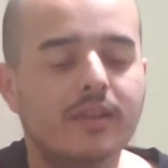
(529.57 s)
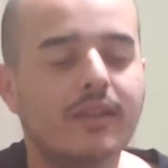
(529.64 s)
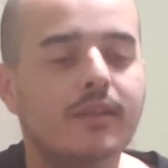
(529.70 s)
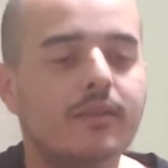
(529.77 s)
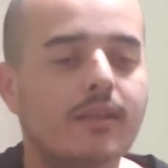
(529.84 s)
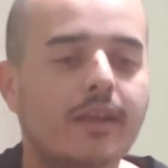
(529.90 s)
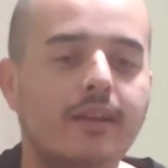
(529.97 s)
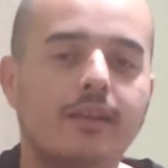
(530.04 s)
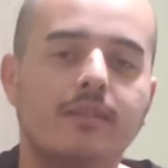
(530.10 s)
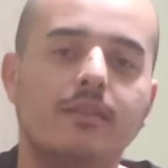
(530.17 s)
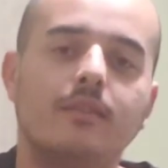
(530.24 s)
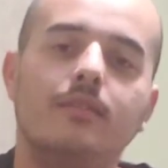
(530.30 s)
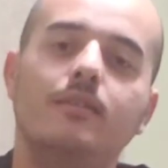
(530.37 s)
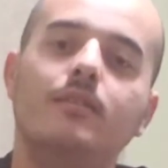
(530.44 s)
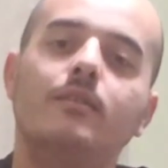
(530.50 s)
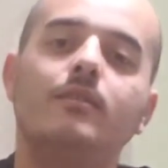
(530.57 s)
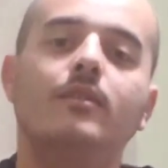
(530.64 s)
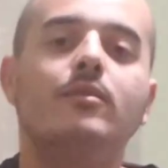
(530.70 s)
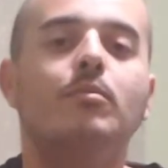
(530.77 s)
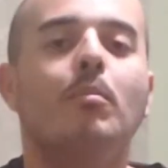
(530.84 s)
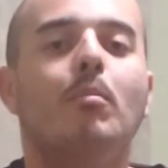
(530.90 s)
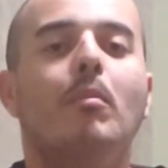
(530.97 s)
and like I said, this is
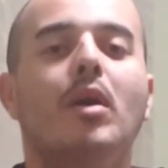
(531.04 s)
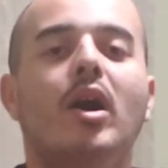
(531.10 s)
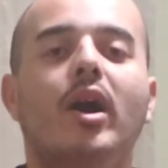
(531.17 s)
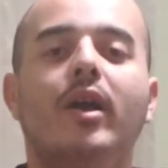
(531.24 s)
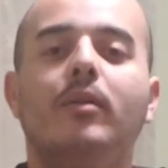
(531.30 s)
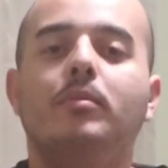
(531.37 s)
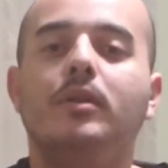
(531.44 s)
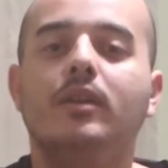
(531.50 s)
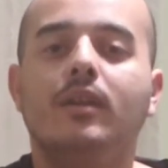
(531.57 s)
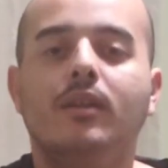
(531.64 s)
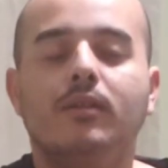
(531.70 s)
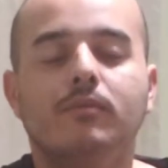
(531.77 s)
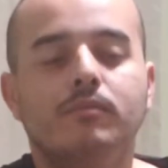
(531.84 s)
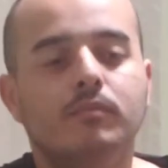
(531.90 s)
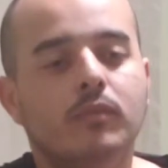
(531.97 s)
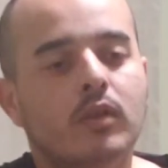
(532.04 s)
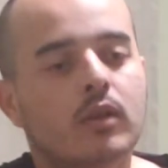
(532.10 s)
just my opinion.